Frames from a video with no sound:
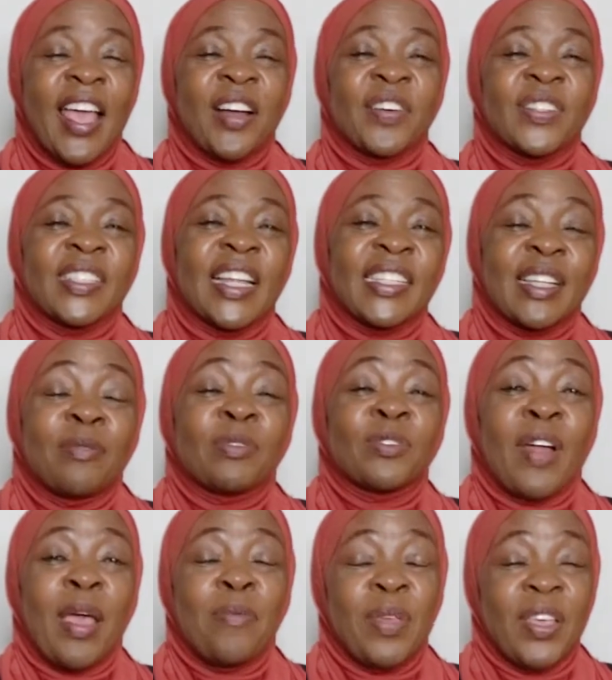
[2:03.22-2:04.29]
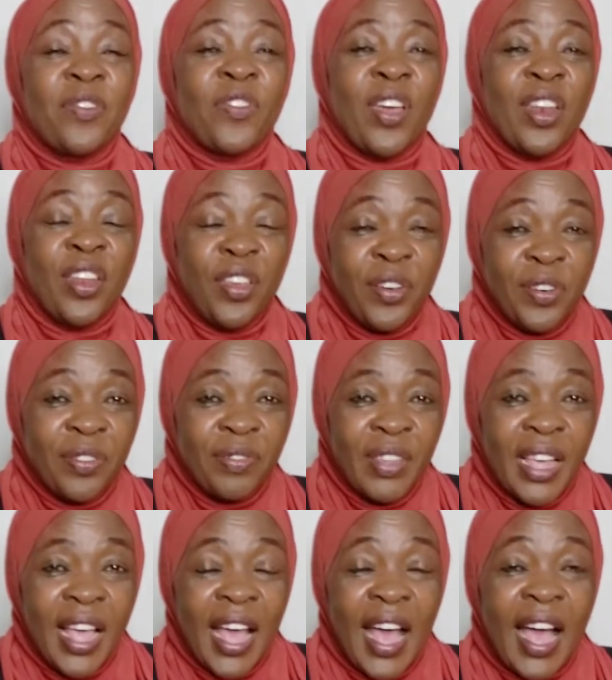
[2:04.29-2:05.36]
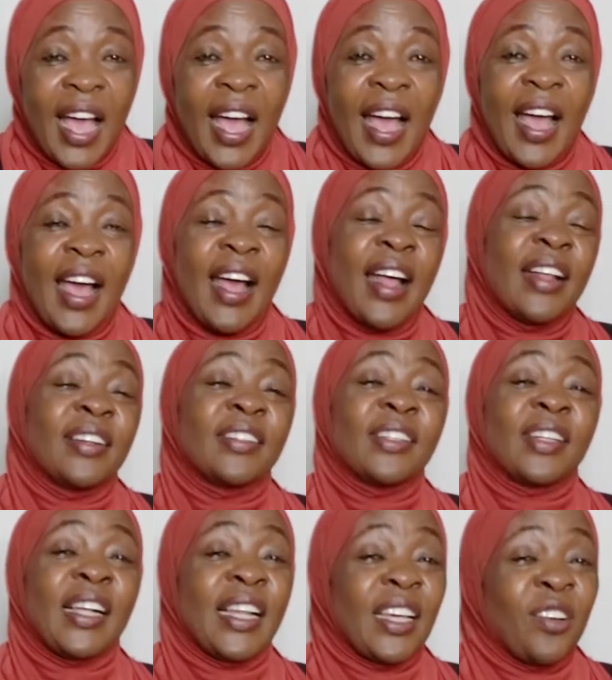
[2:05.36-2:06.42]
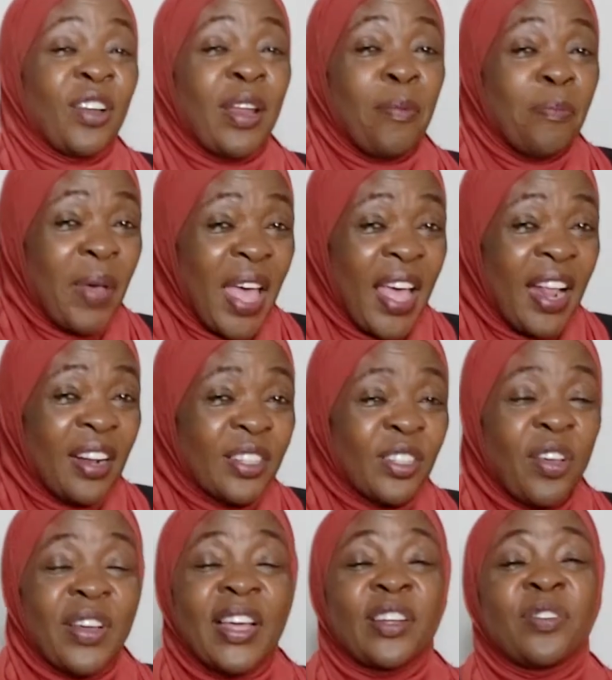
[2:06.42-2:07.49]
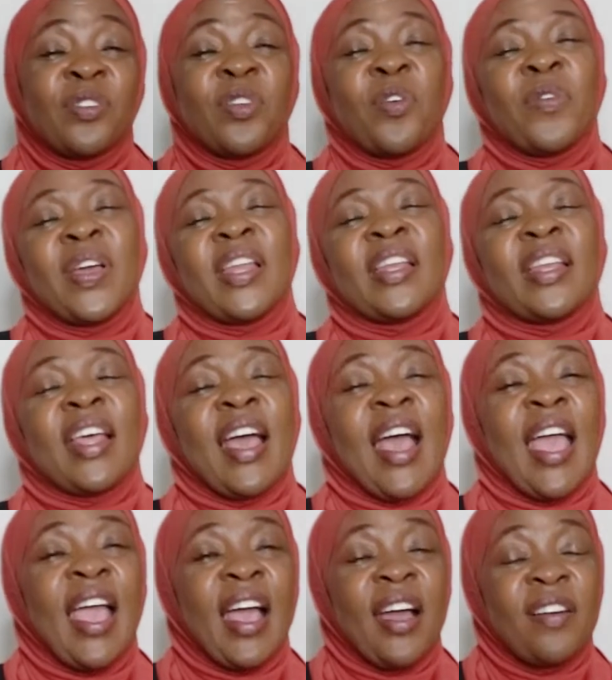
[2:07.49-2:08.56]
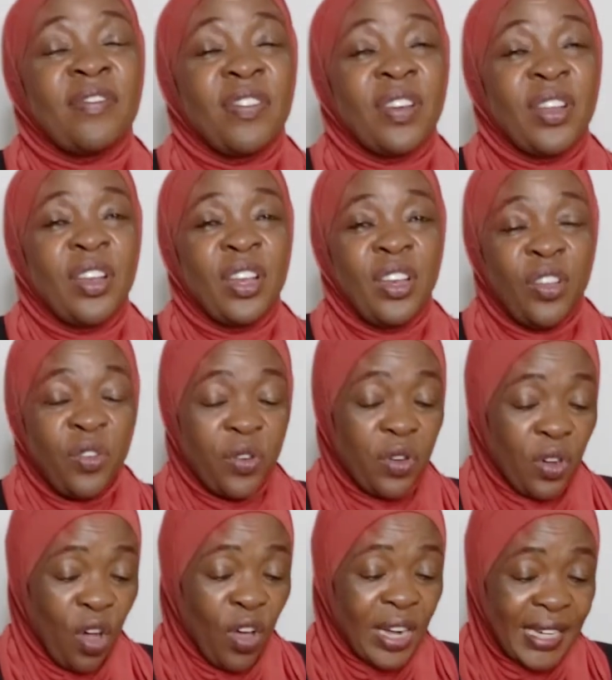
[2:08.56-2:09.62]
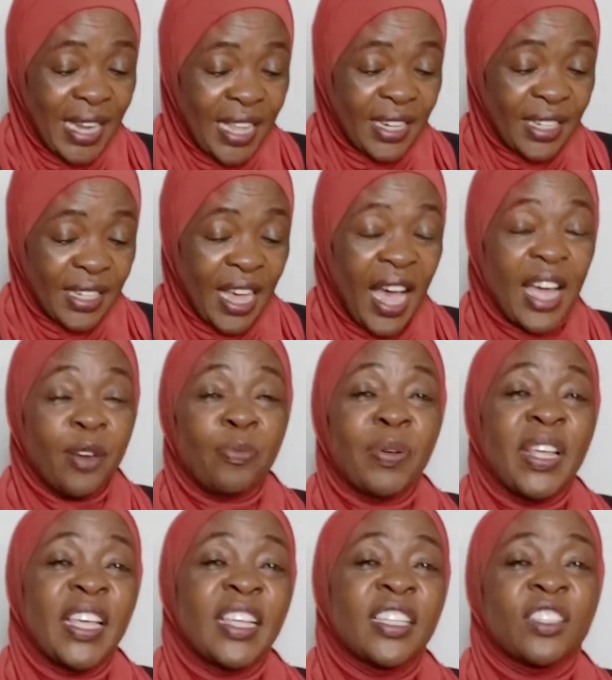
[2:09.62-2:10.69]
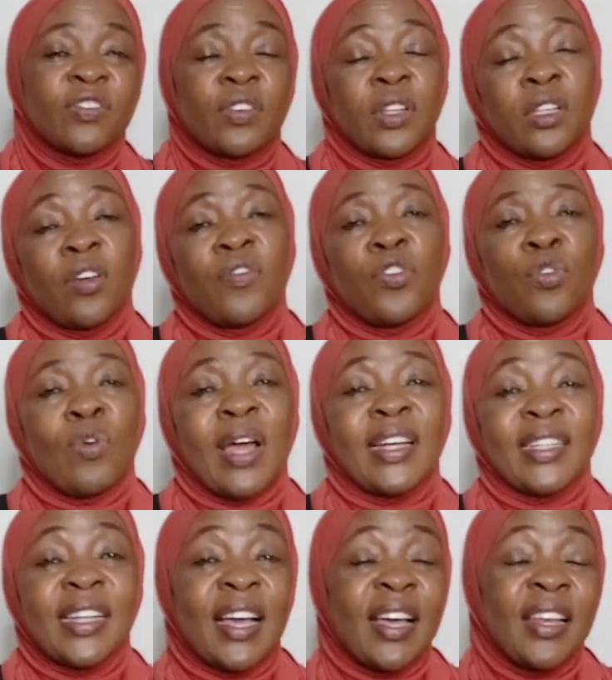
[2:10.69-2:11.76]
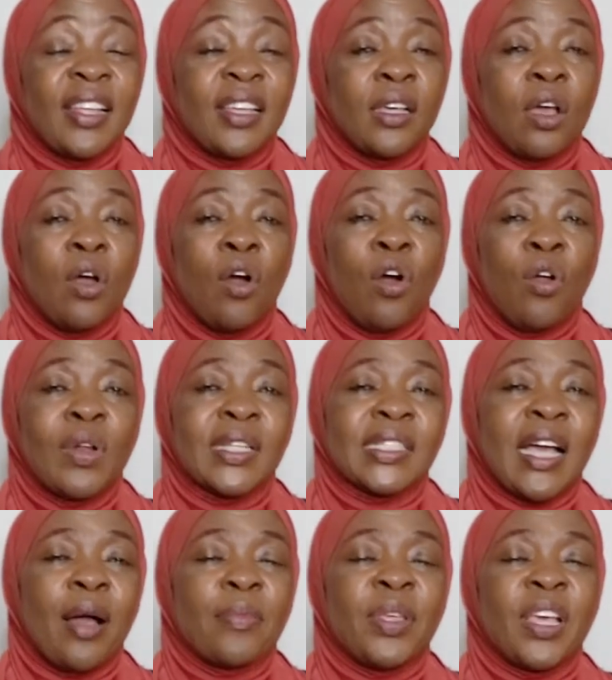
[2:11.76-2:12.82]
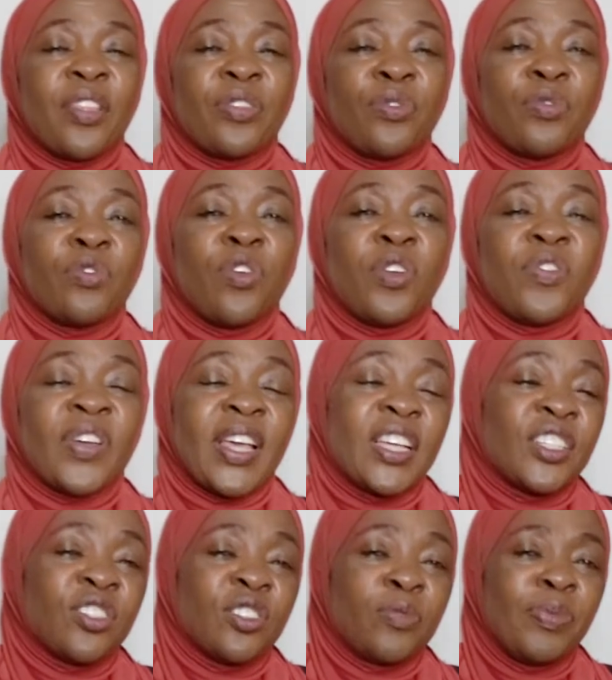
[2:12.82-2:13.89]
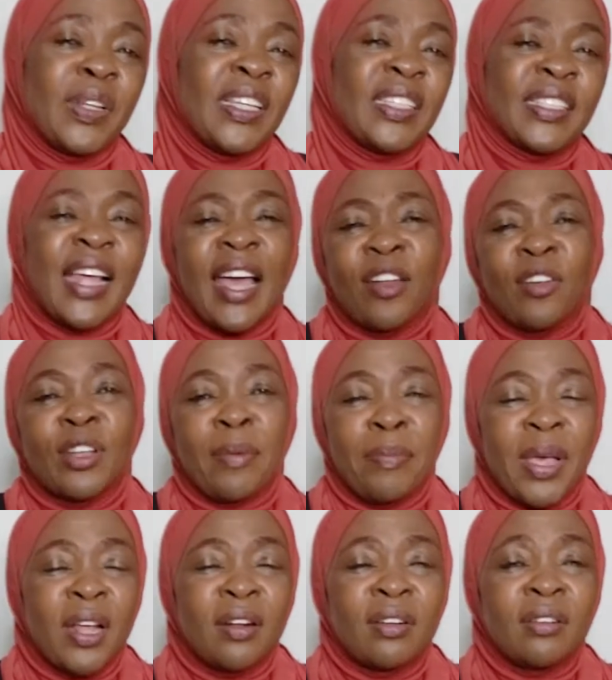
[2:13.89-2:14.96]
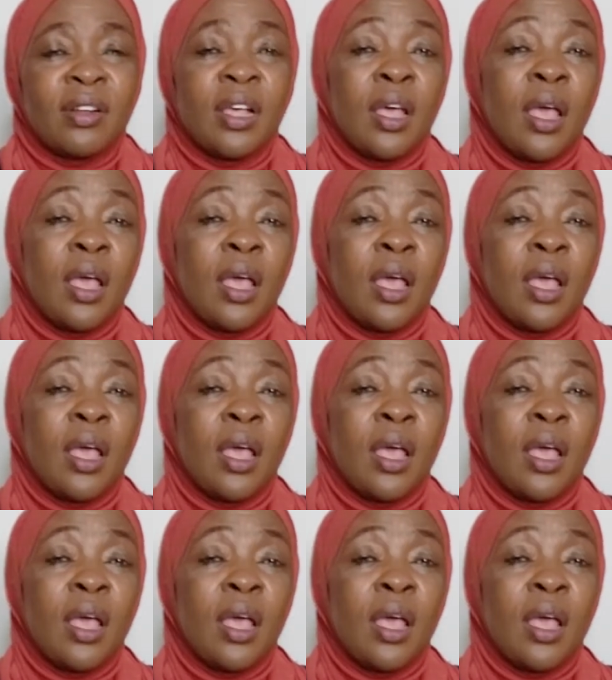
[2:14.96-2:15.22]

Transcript: consider subscribing if you're new. And click on the bell so you get to know when I have new content. And please, for those of you who are returning, always come here through notifications. Please turn on the bell.